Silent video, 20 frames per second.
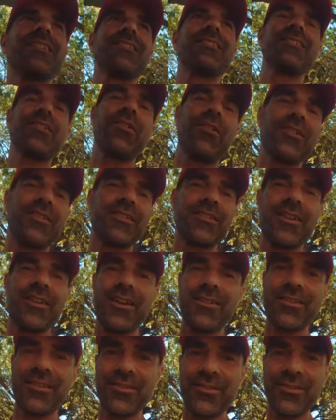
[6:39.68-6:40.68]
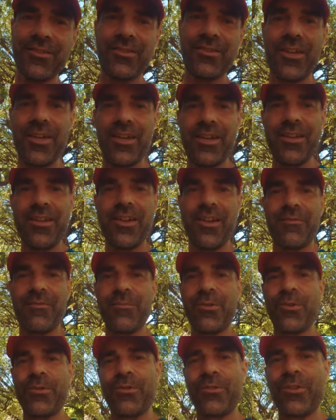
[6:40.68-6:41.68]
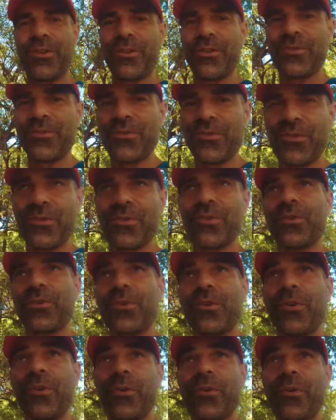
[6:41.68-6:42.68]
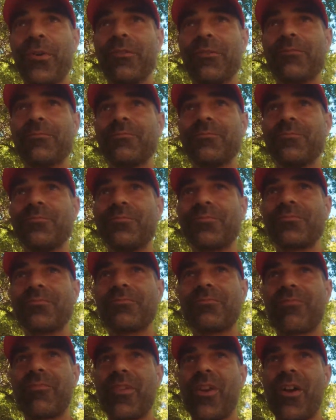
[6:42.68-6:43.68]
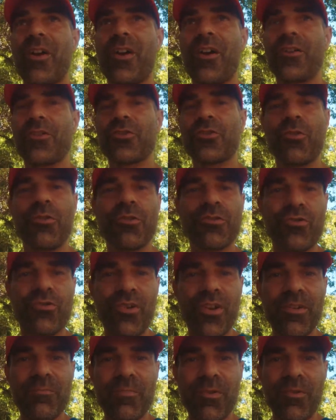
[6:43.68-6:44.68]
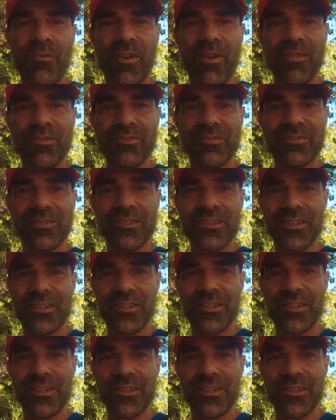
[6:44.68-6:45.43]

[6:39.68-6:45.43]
So I decided today I'm going to a short trip around